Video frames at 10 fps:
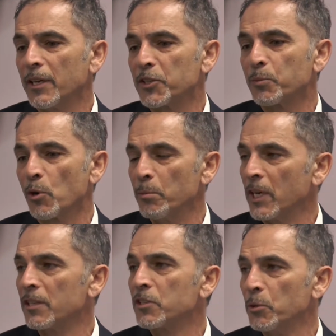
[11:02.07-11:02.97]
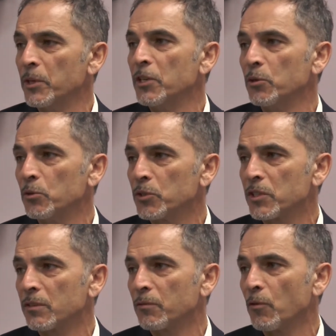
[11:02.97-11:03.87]
is permitted to be
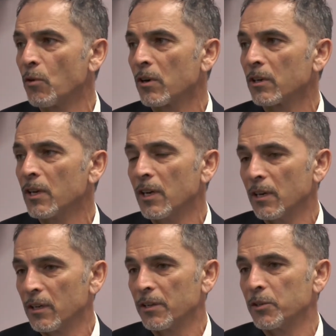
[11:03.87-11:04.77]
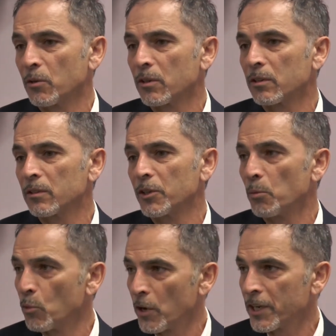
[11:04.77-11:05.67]
used for your
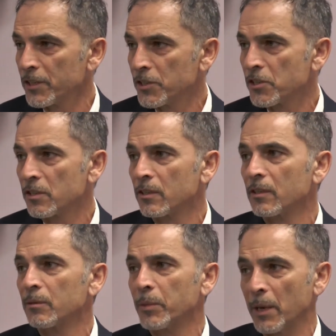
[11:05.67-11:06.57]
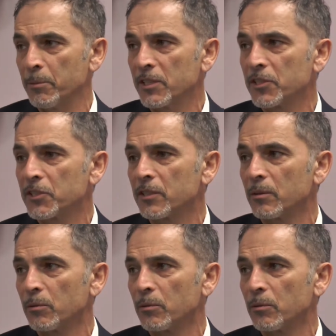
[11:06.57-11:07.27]
mortgage payments,